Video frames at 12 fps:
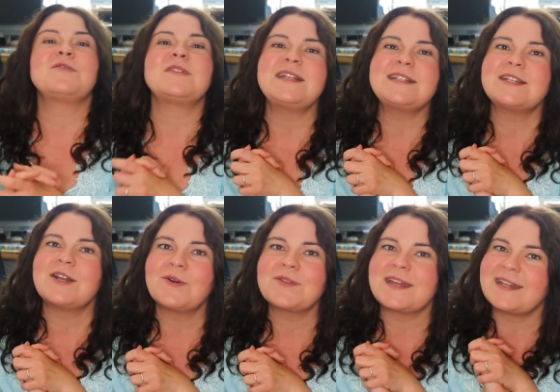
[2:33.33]
You need to
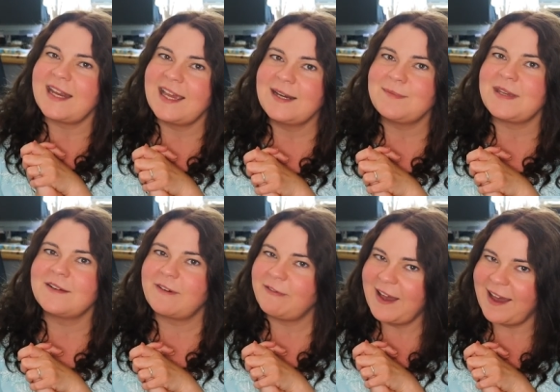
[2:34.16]
know the anatomy
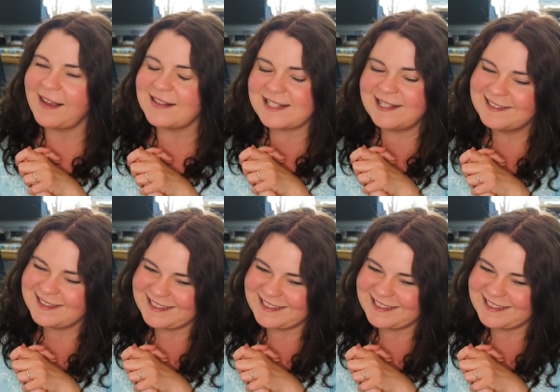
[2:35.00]
of a fox.